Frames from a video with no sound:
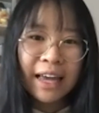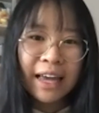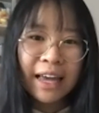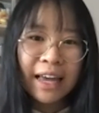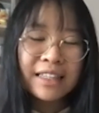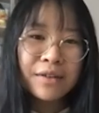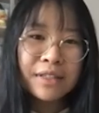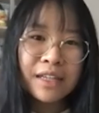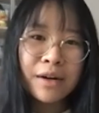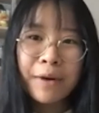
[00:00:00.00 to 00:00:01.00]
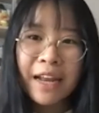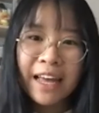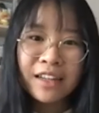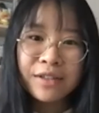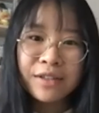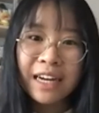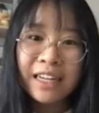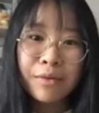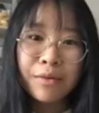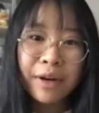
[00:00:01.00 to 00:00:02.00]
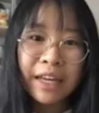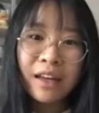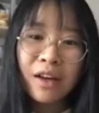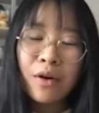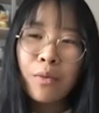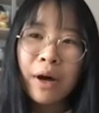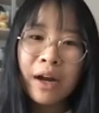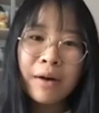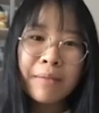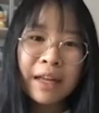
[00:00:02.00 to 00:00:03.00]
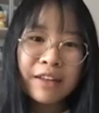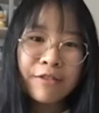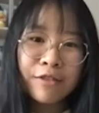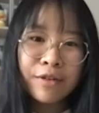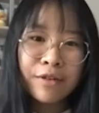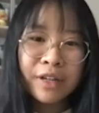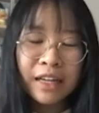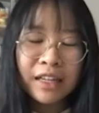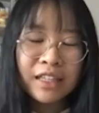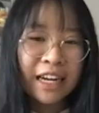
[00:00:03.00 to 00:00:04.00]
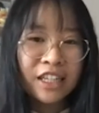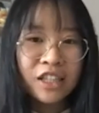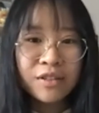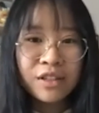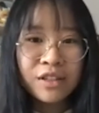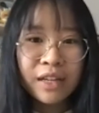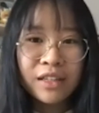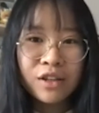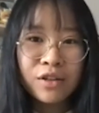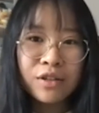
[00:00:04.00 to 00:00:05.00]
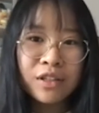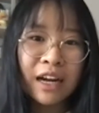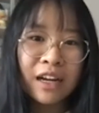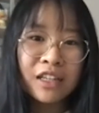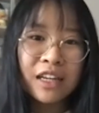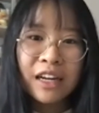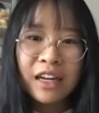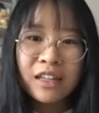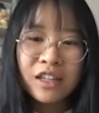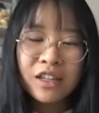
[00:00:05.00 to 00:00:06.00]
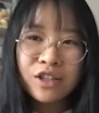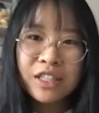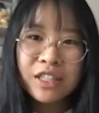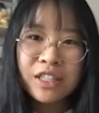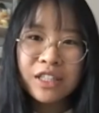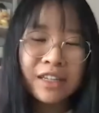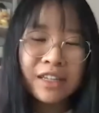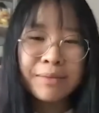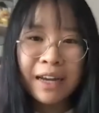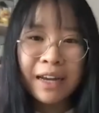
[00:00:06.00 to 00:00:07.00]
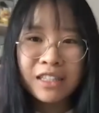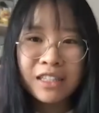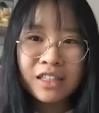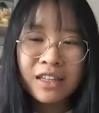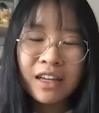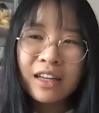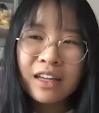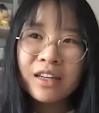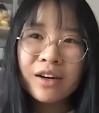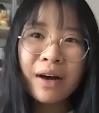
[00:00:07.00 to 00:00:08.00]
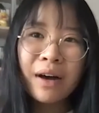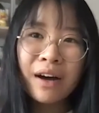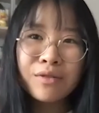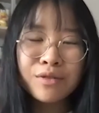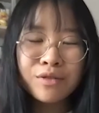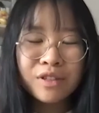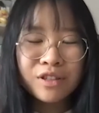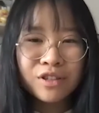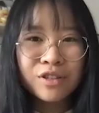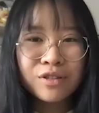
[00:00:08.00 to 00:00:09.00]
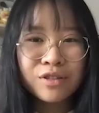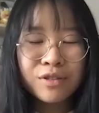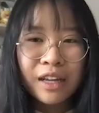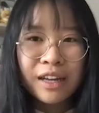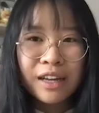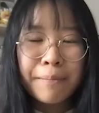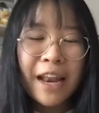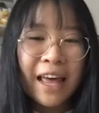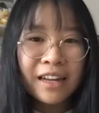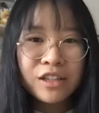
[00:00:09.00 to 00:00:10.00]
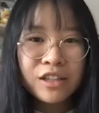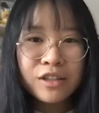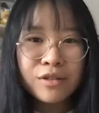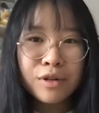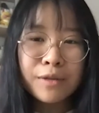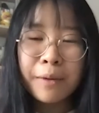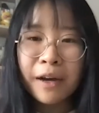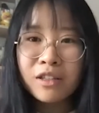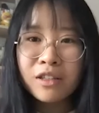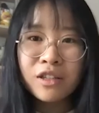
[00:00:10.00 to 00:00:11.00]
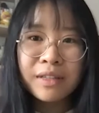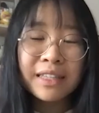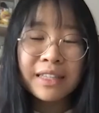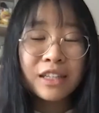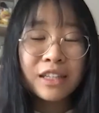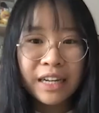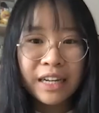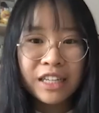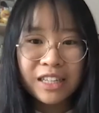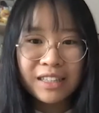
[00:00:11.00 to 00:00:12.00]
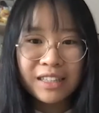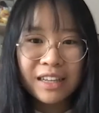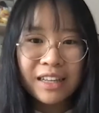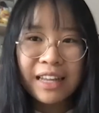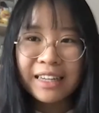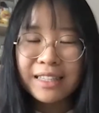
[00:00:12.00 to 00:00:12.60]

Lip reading: canceled their plan to study away, while many foreign and international students could not turn to Shanghai for their semesters. So how would you plan to respond to these situations next